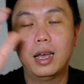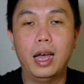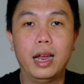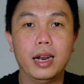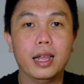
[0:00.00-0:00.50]

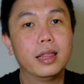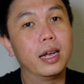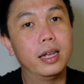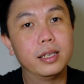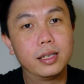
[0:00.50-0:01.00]
and then
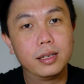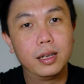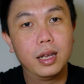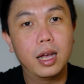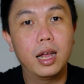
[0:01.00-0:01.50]
there is
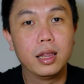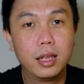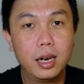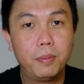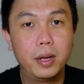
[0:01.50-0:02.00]
a
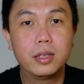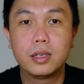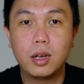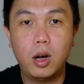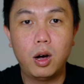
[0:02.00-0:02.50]
little bit
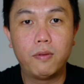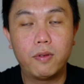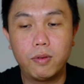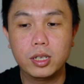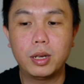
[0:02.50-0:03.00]
of
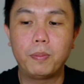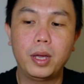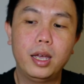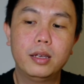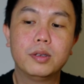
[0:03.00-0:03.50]

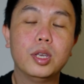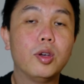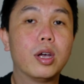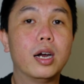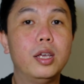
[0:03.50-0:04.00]
recipe you're
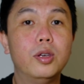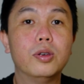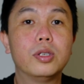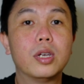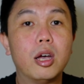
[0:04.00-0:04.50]
gonna
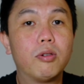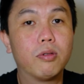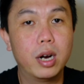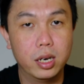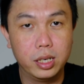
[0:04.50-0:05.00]
use
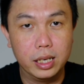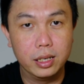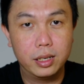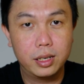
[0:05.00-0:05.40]
grenadine.